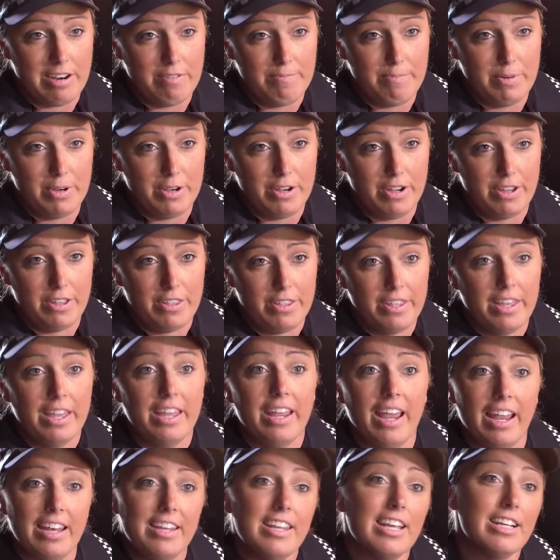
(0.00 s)
of birth.
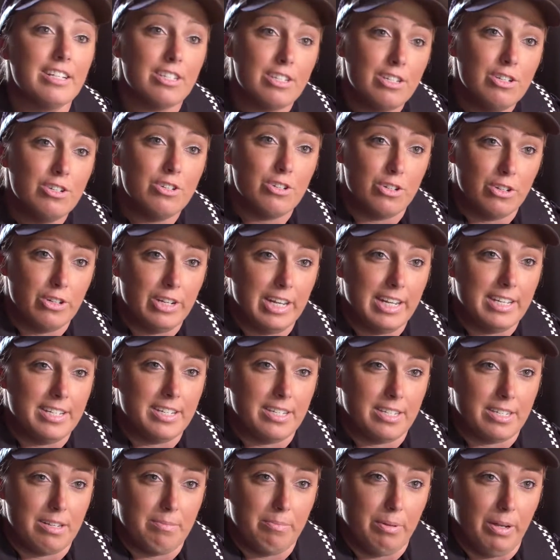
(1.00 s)
And yes, you do need to
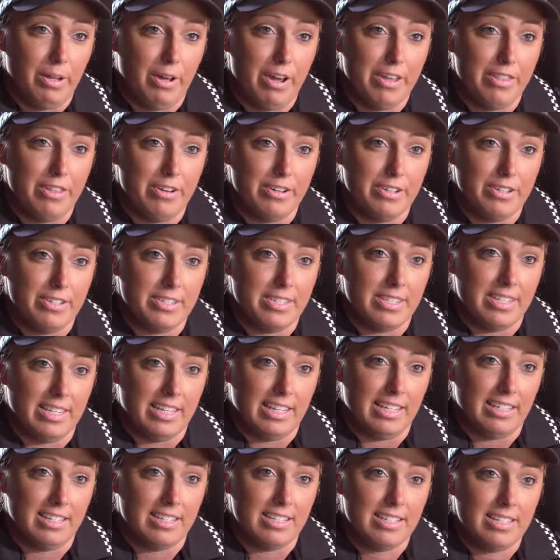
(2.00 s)
supply those
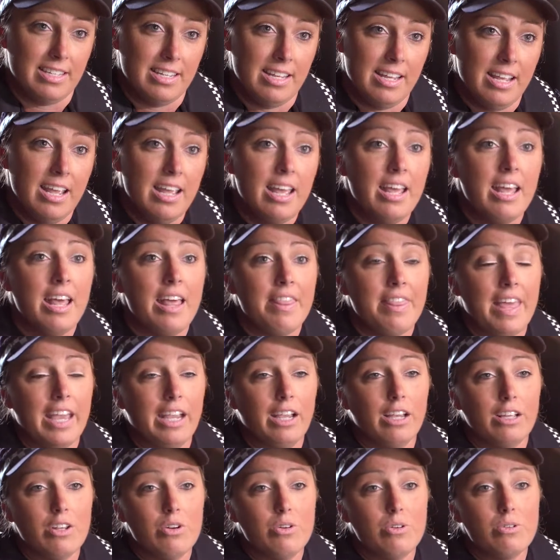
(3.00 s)
things. They
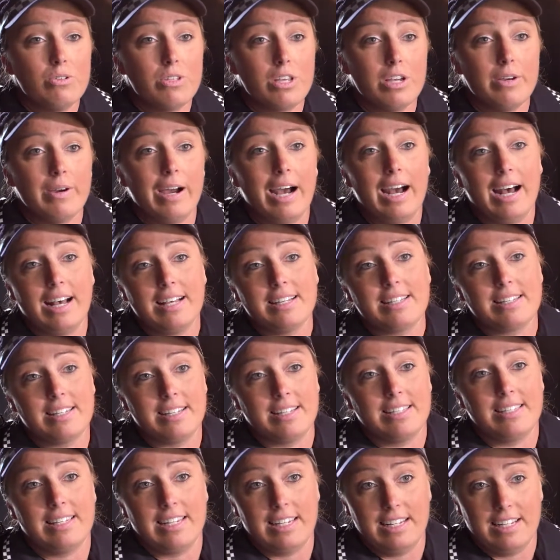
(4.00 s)
can also ask to
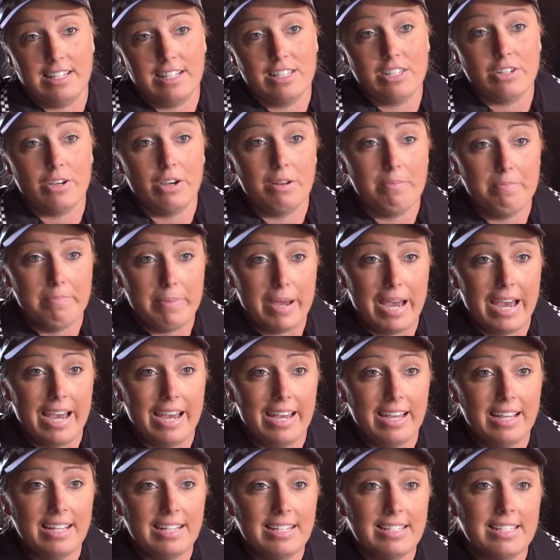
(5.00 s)
see inside
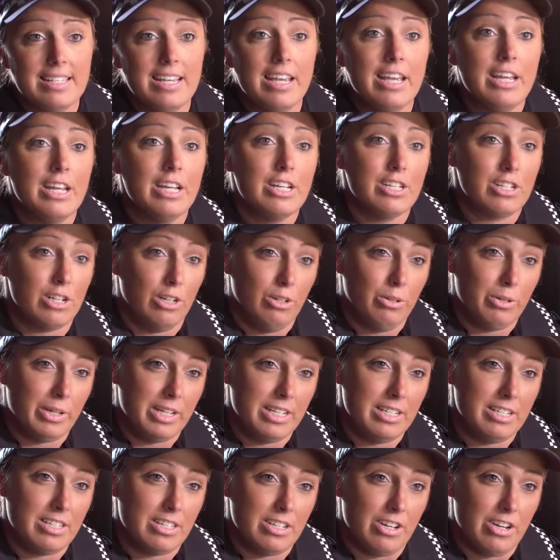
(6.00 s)
bags, to look
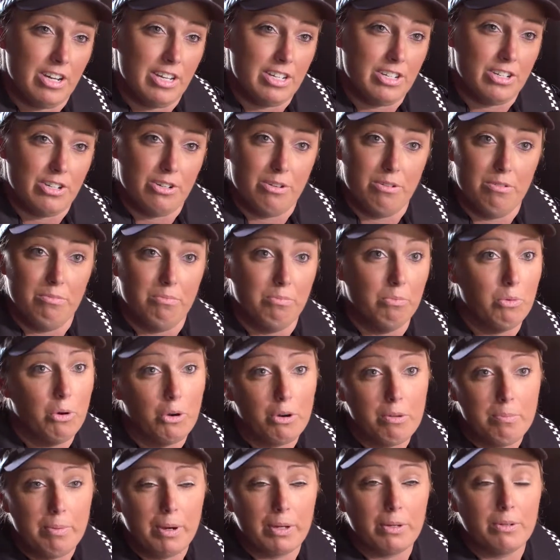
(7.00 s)
inside your water
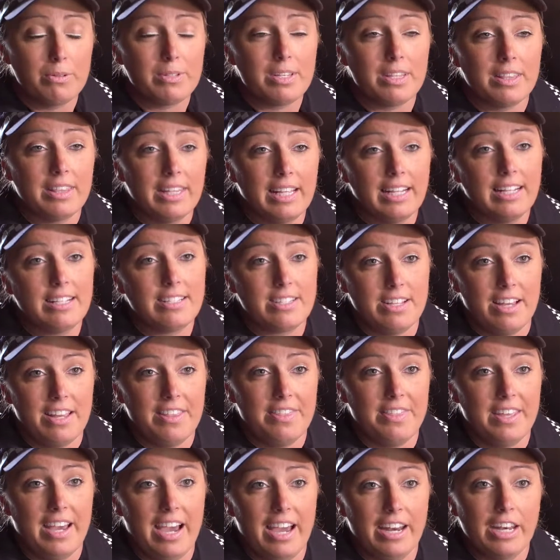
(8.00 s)
bottles and things like
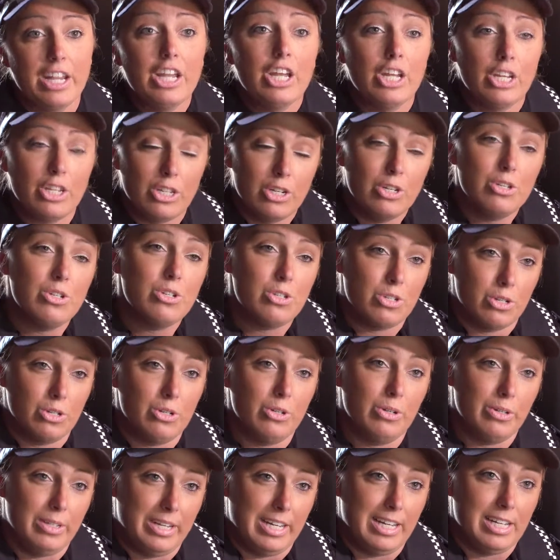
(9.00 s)
that. You do
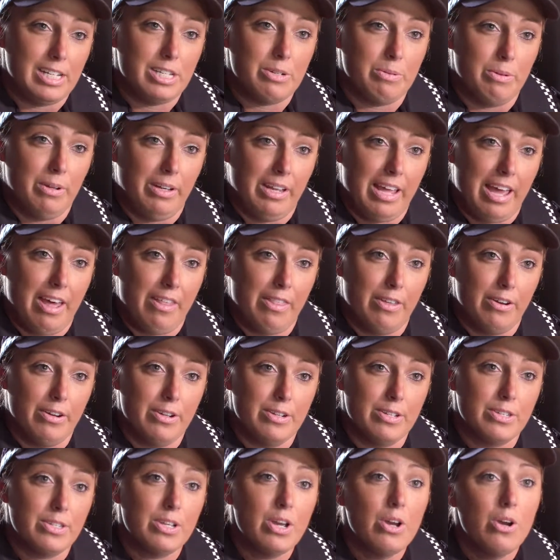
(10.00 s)
need to allow
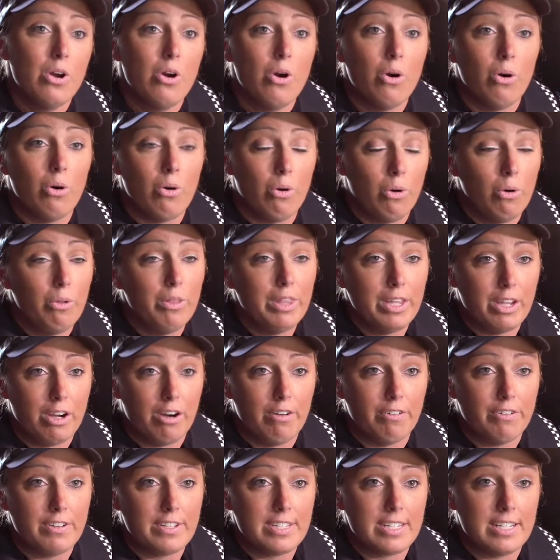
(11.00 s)
those. All the
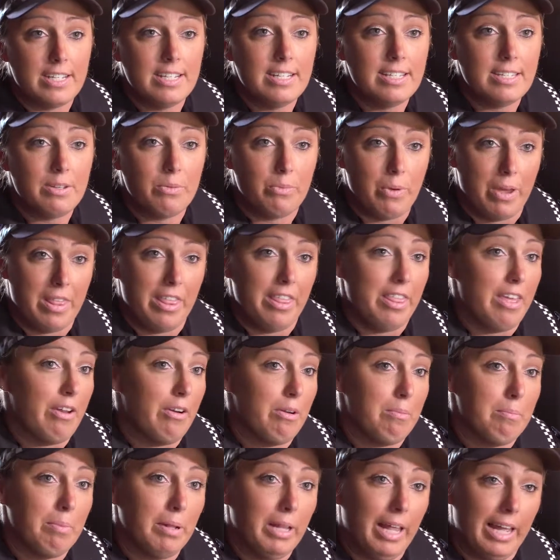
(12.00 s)
officers, whether they're in
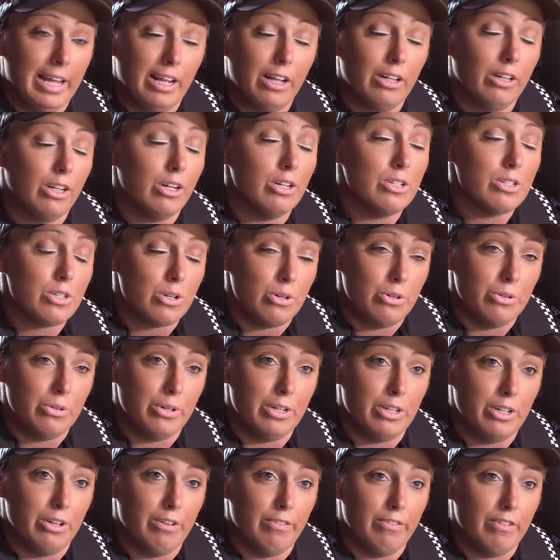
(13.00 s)
plain clothes or in
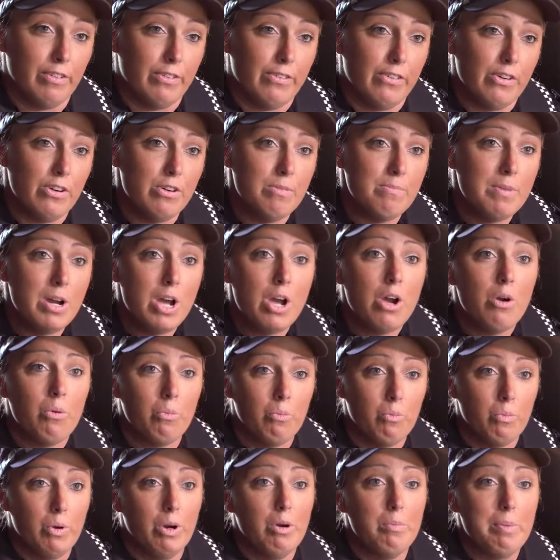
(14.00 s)
uniform,
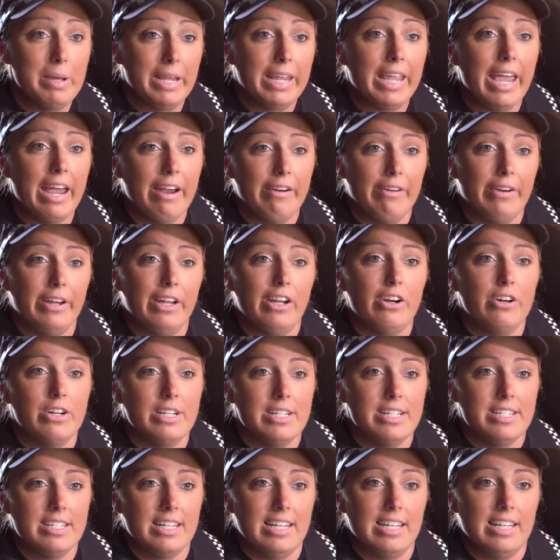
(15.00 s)
will be carrying
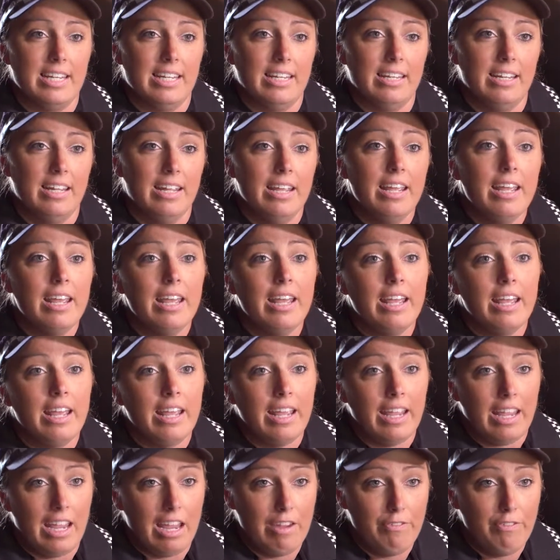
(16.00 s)
ID.
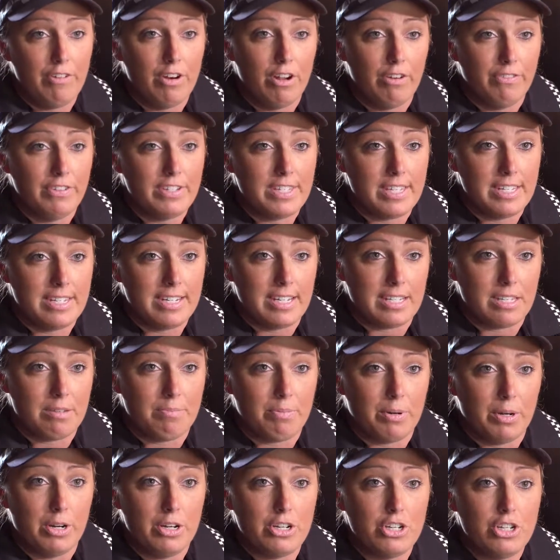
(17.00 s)
If an officer does
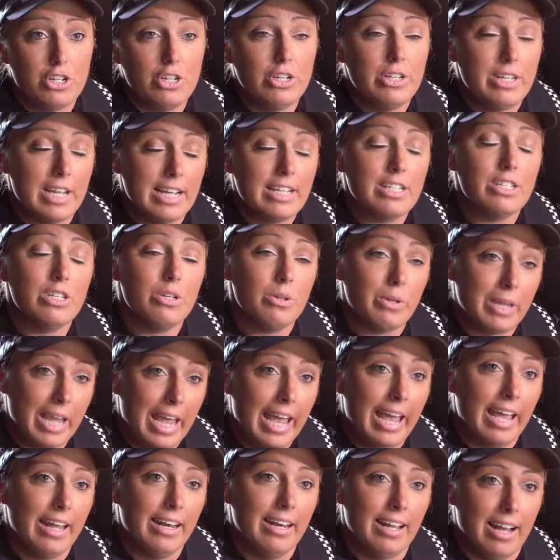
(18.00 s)
approach you, yes, you
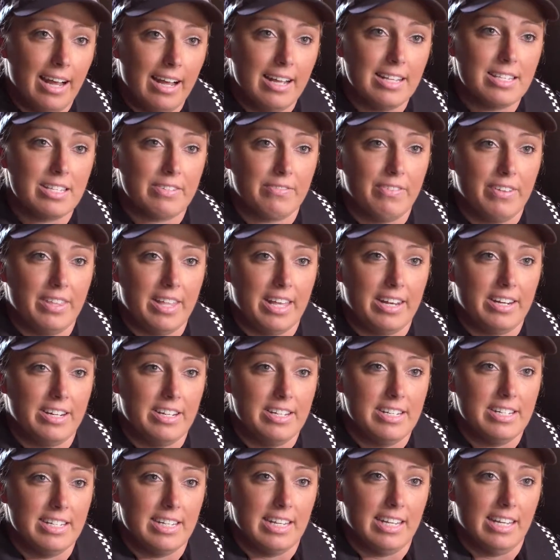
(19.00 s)
can ask for that
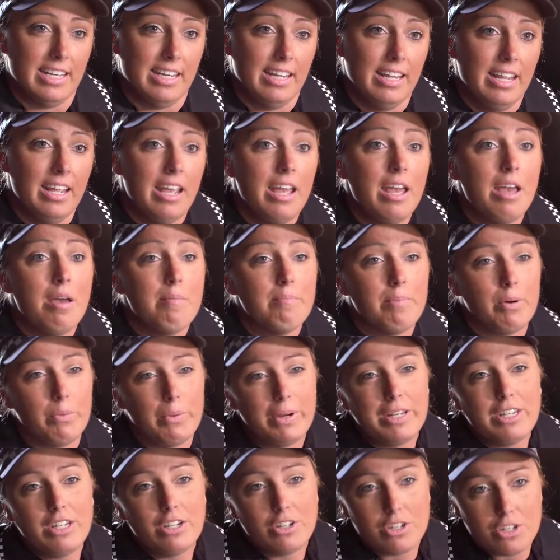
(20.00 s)
ID. But when
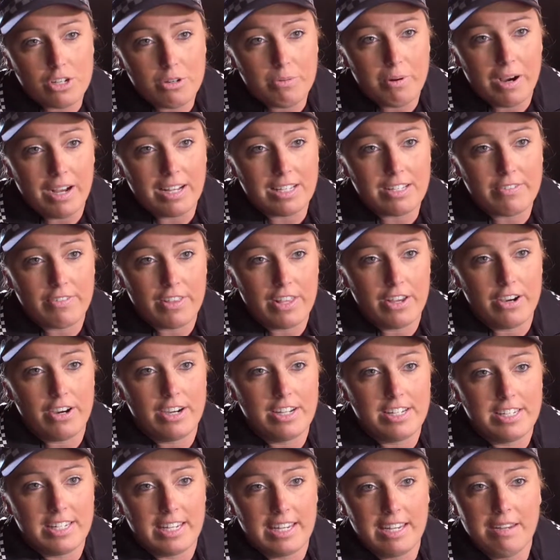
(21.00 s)
you do ask for the
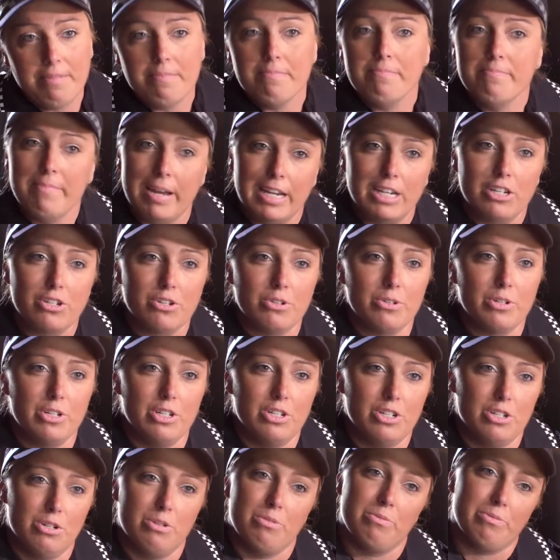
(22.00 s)
ID, make sure you
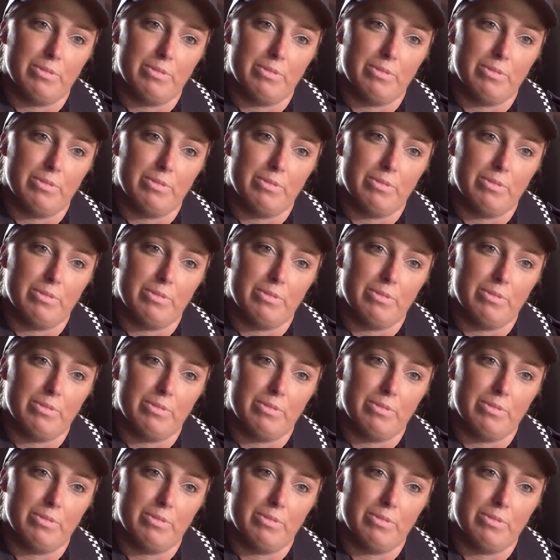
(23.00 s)
do it